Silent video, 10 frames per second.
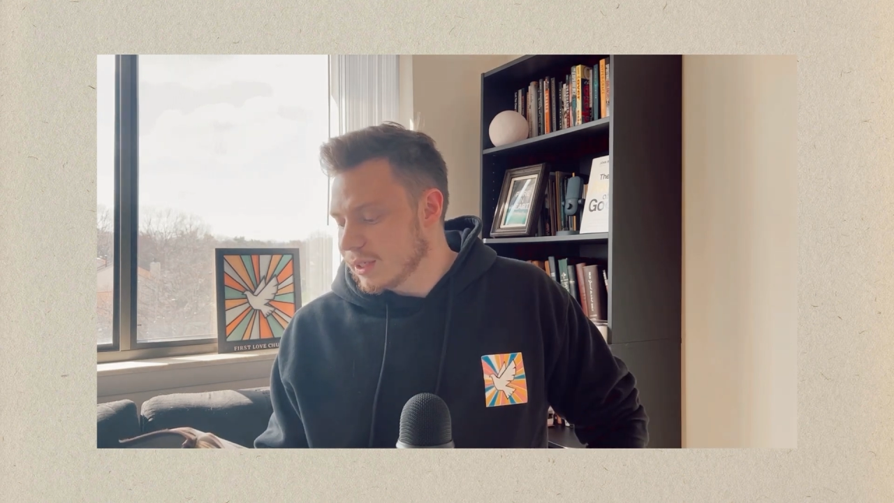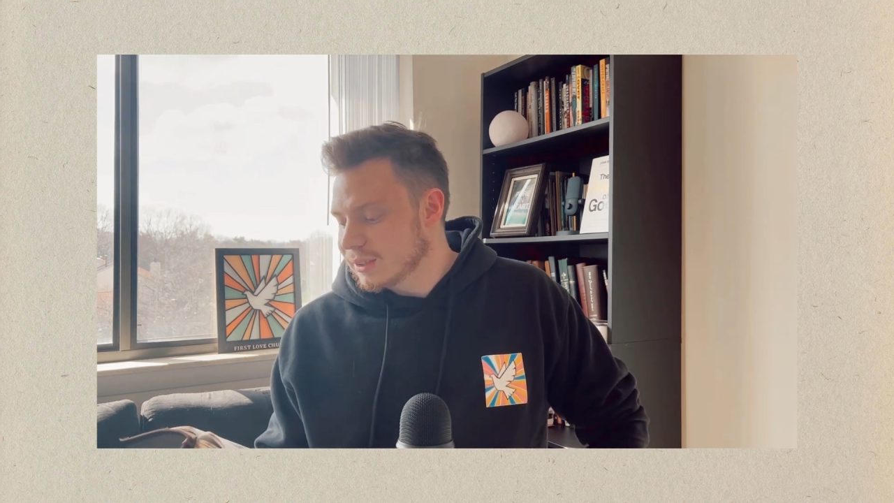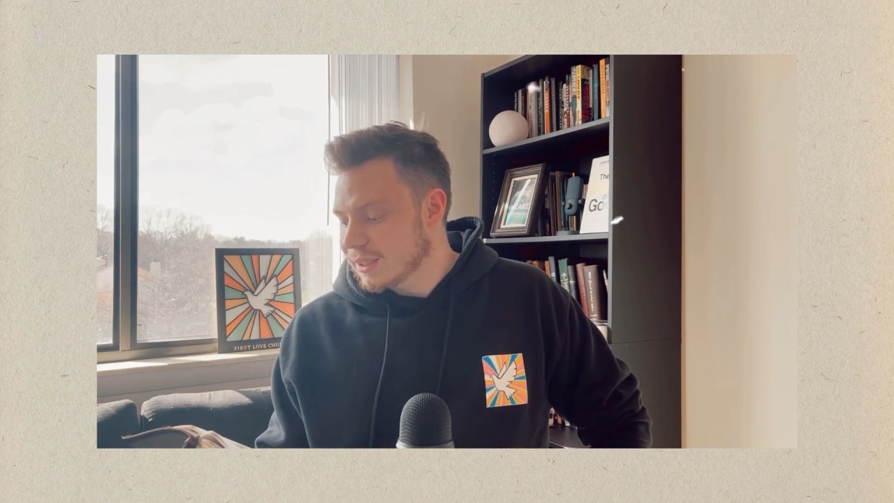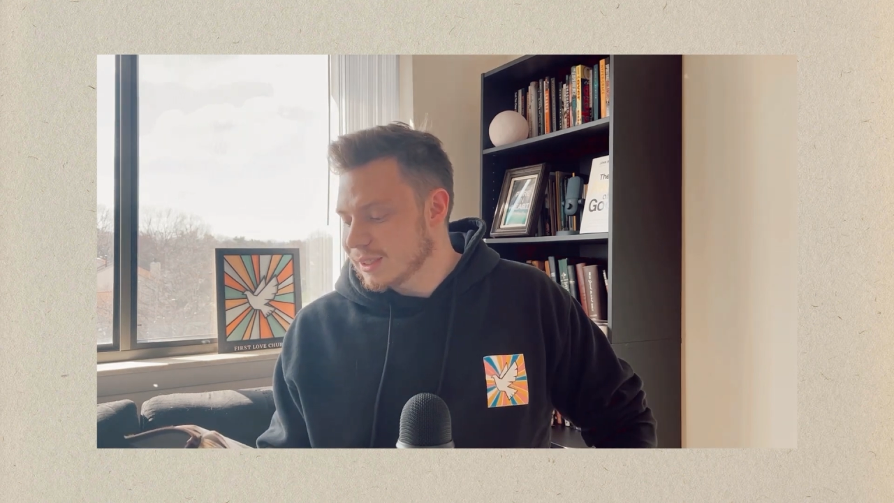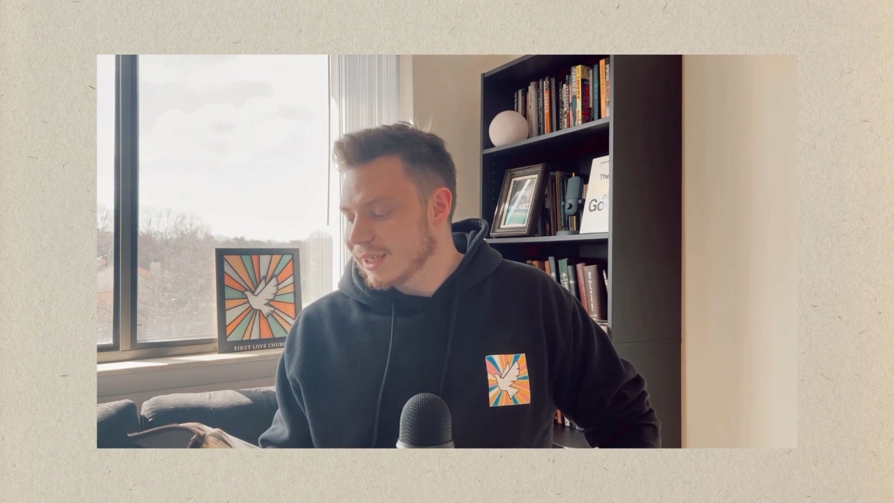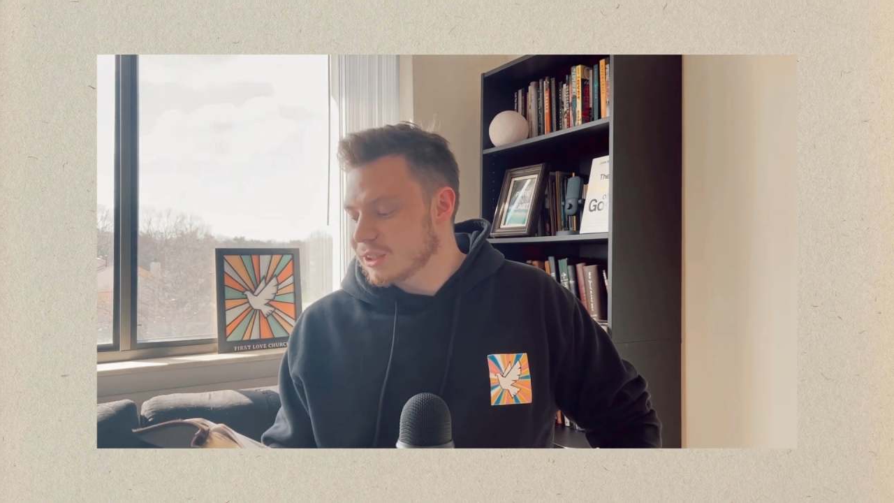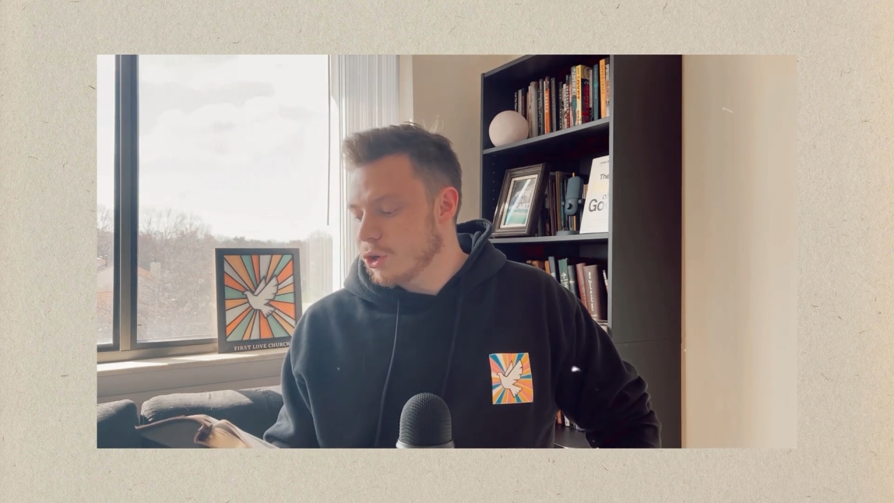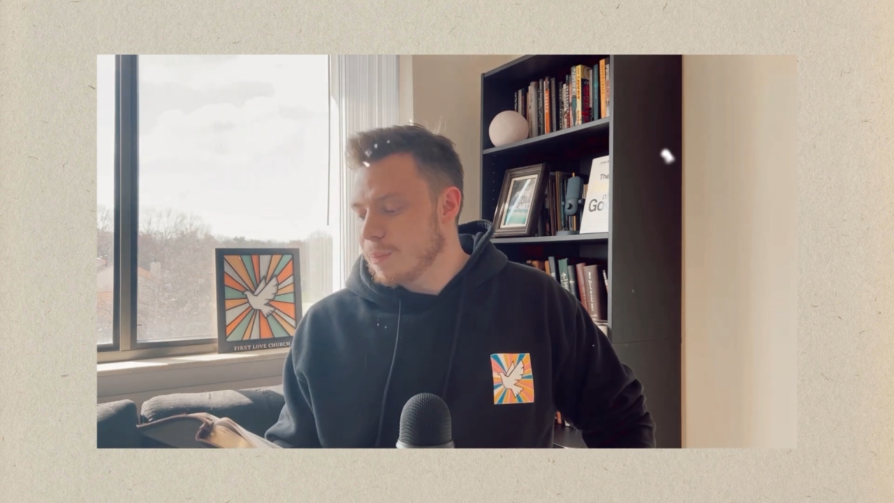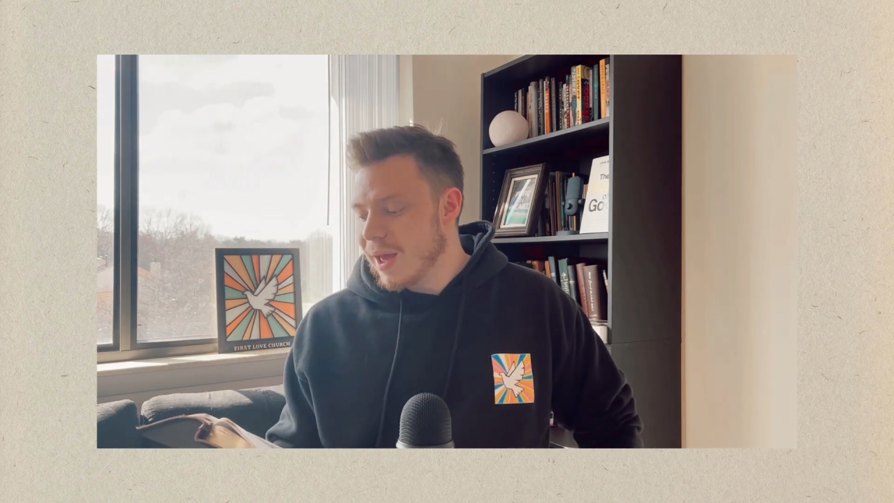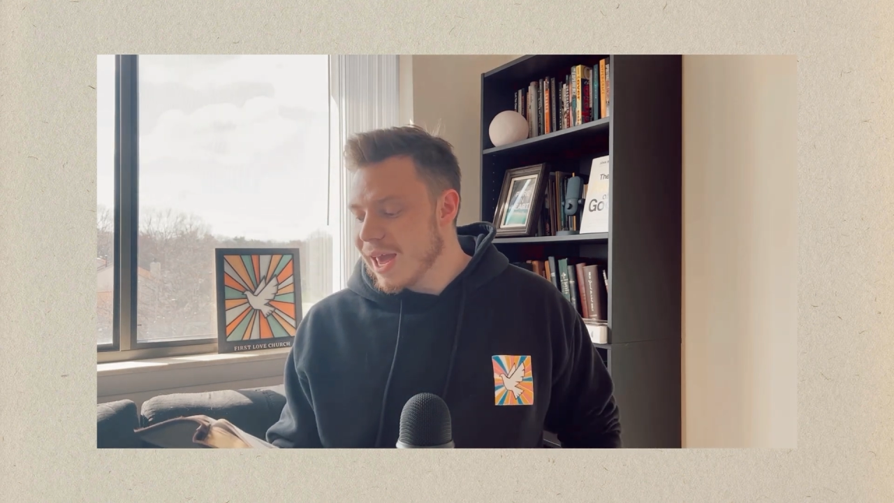It says it is
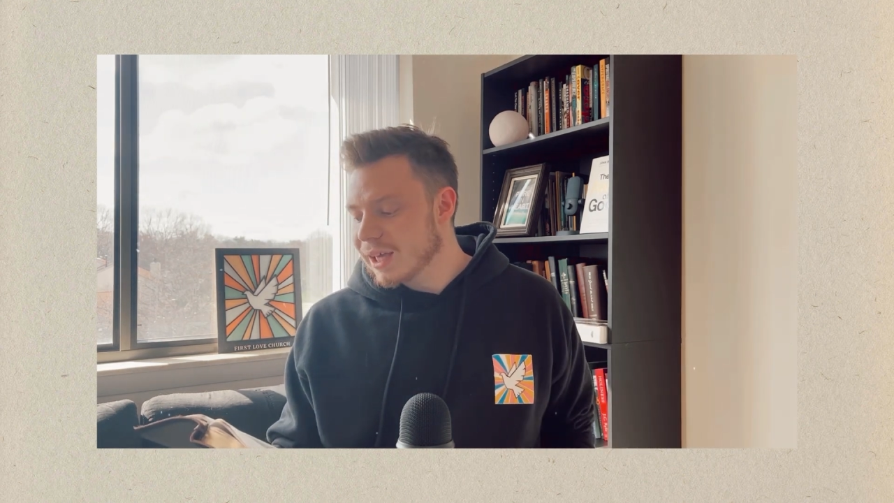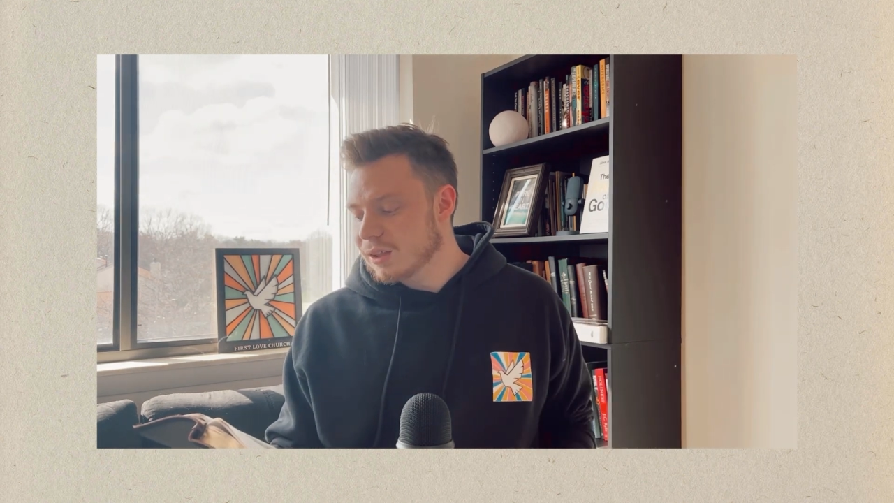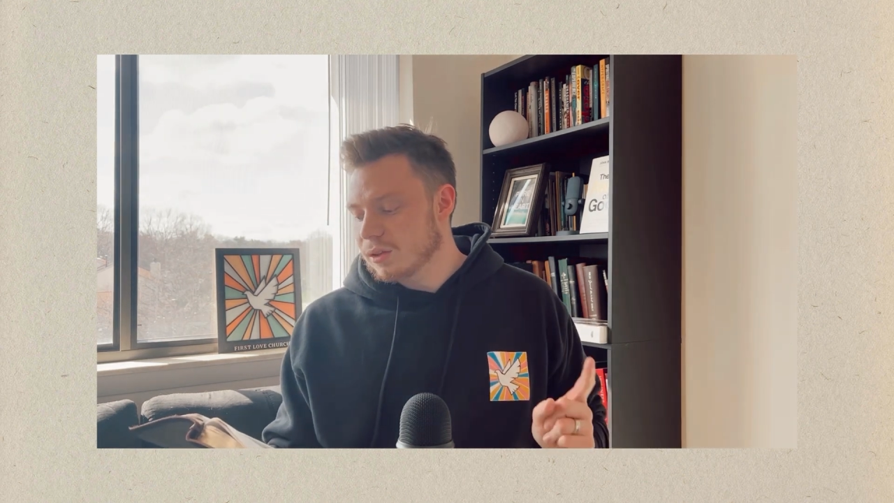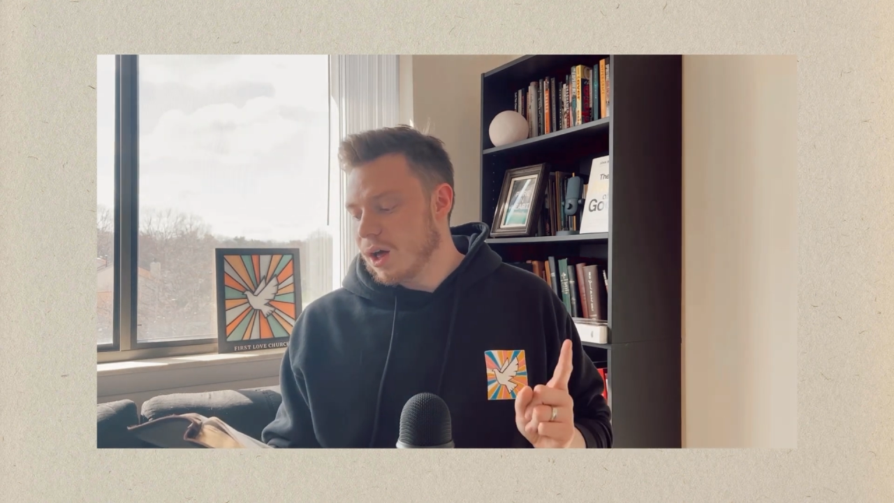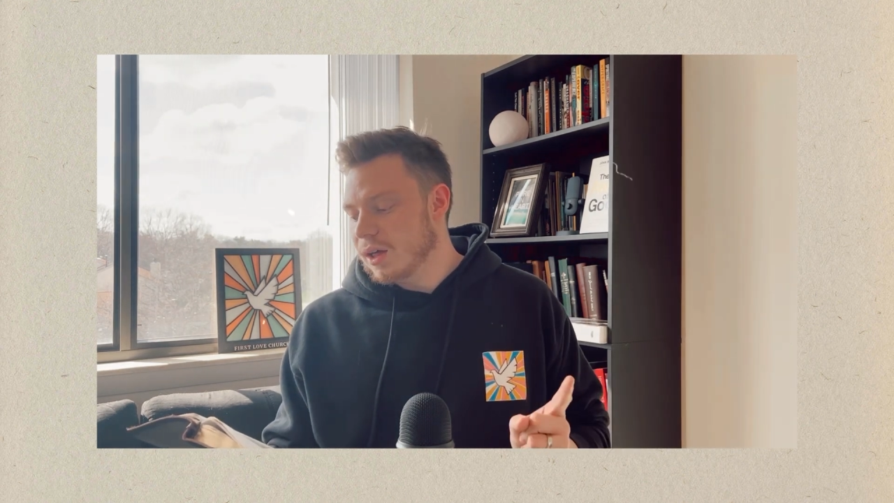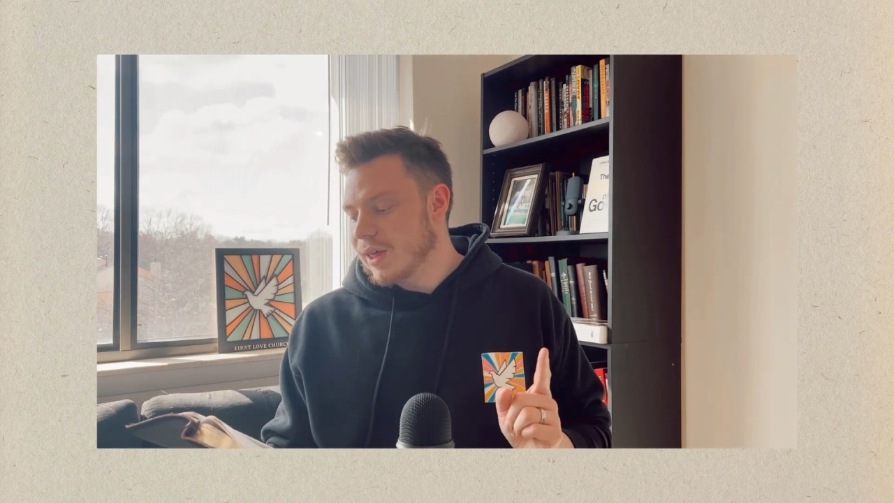obeying the law